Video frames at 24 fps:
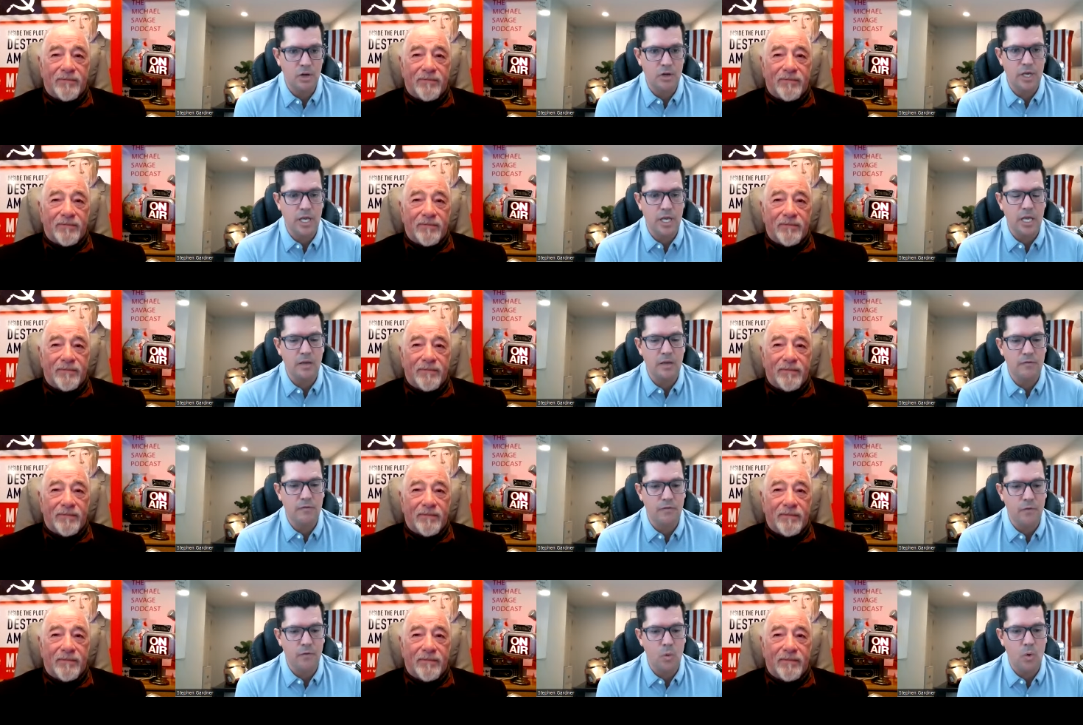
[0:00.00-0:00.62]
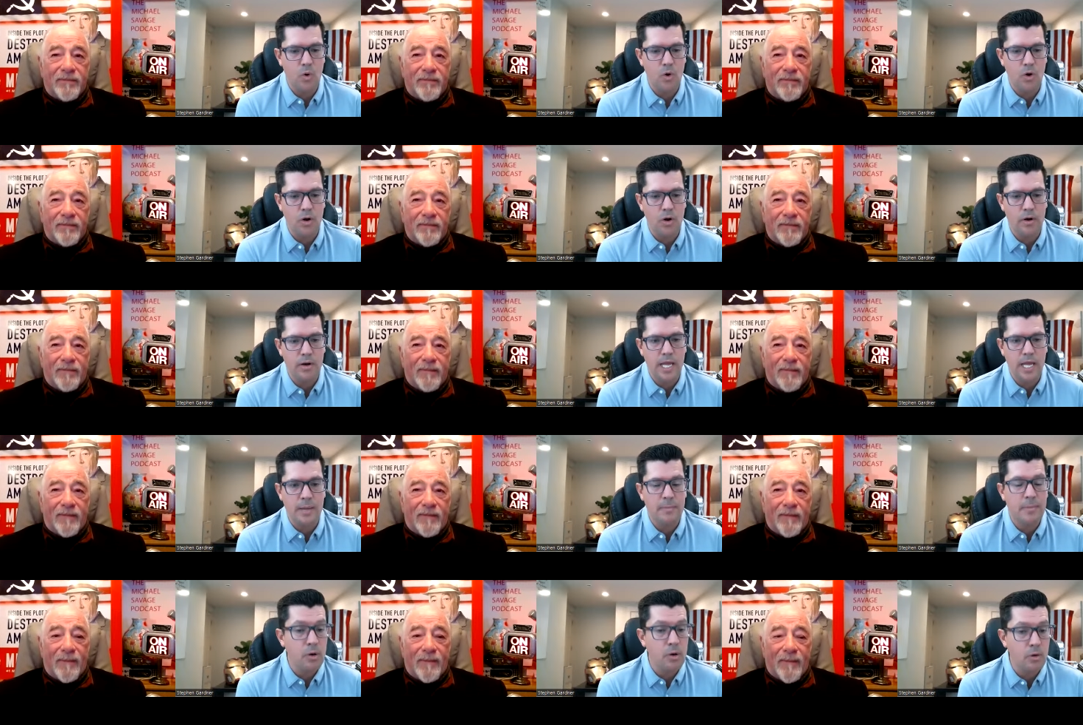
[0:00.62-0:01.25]
Speaker 1: looking
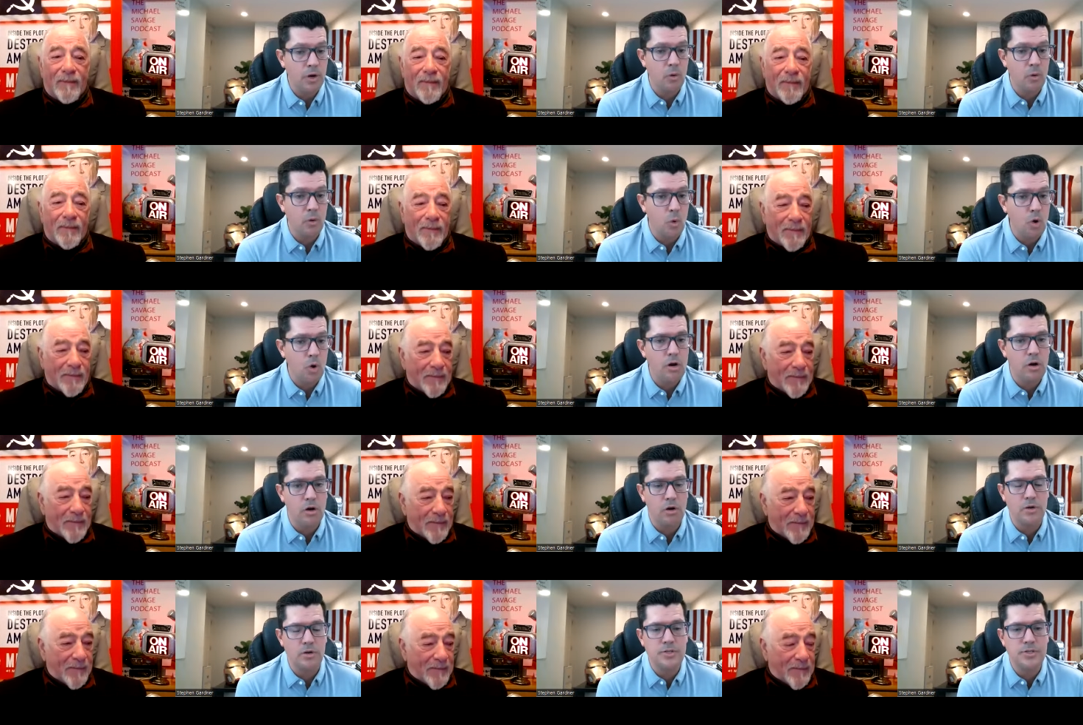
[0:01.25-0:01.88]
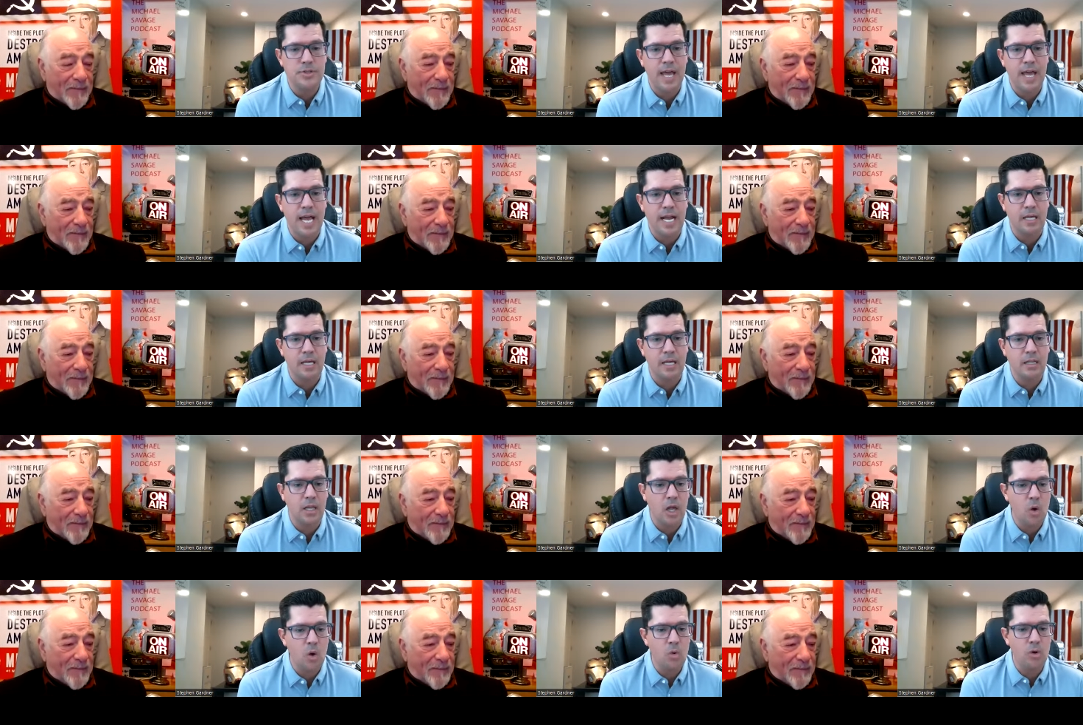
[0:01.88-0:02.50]
for immigrant workers that
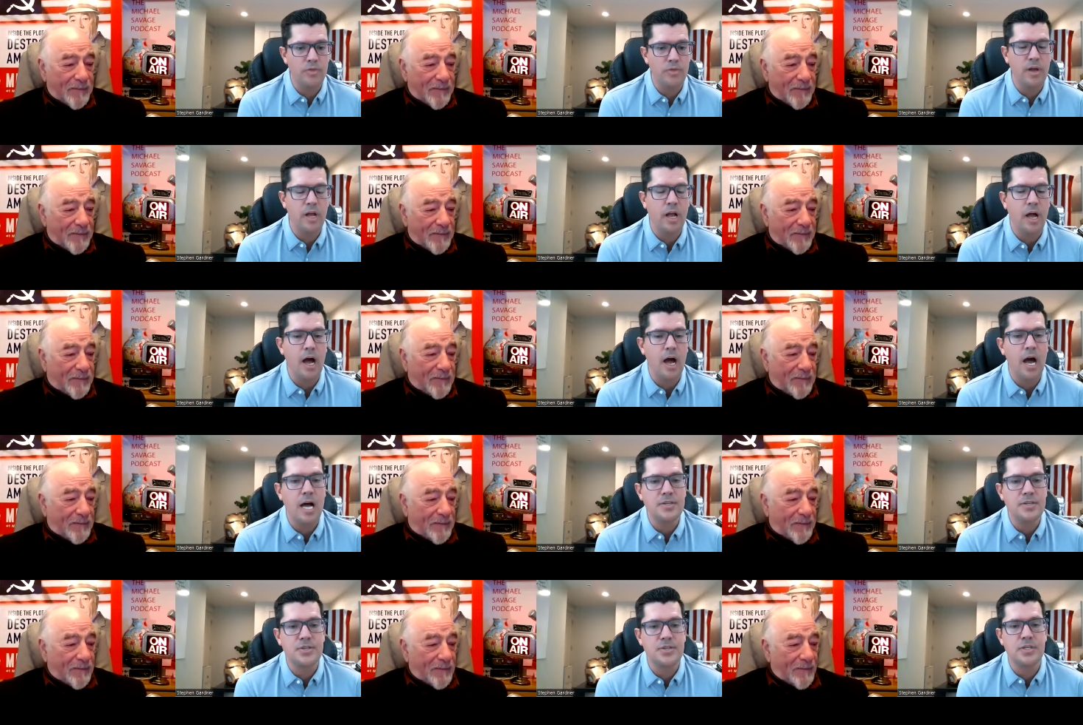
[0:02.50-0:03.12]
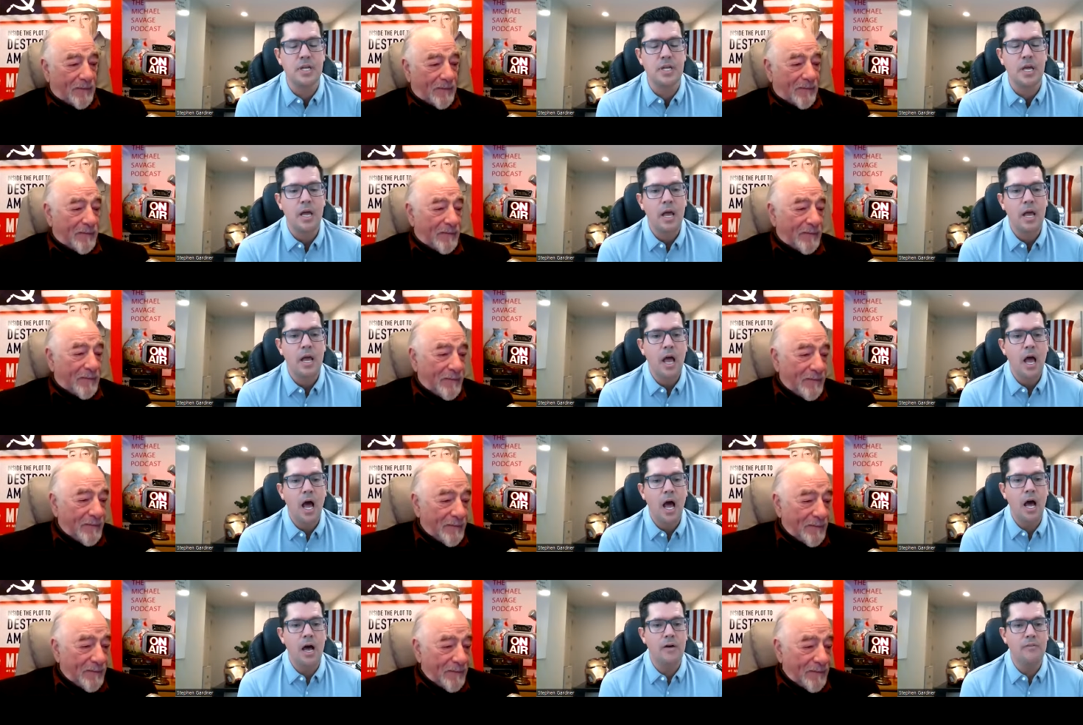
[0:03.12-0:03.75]
can lower the cost
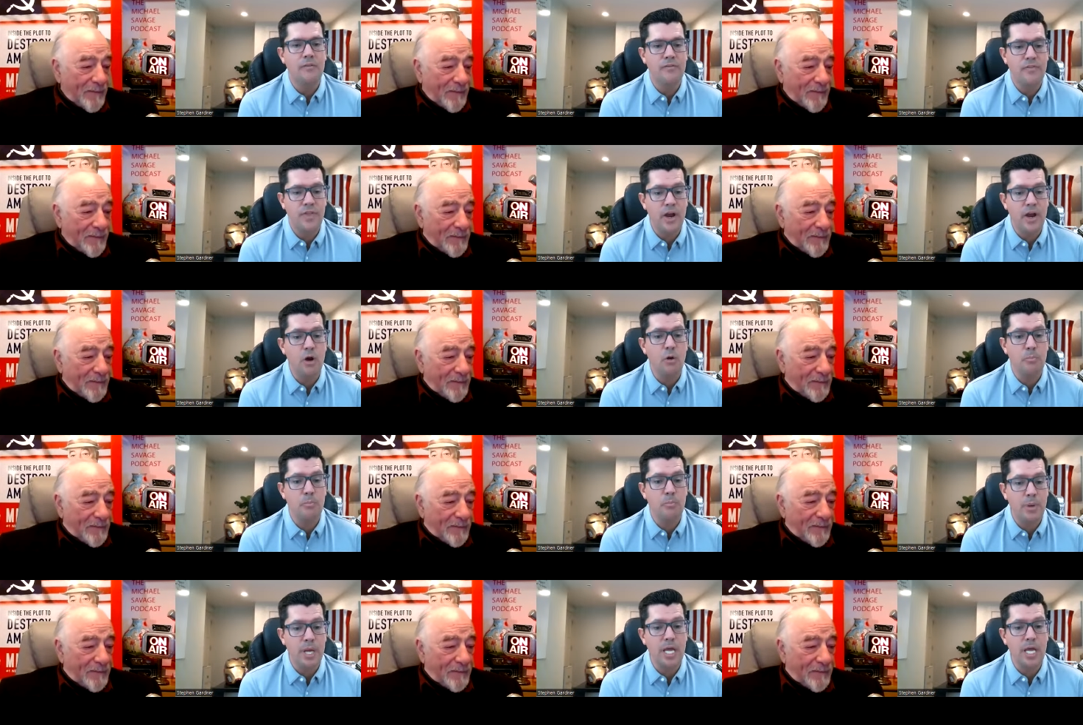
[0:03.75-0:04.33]
of their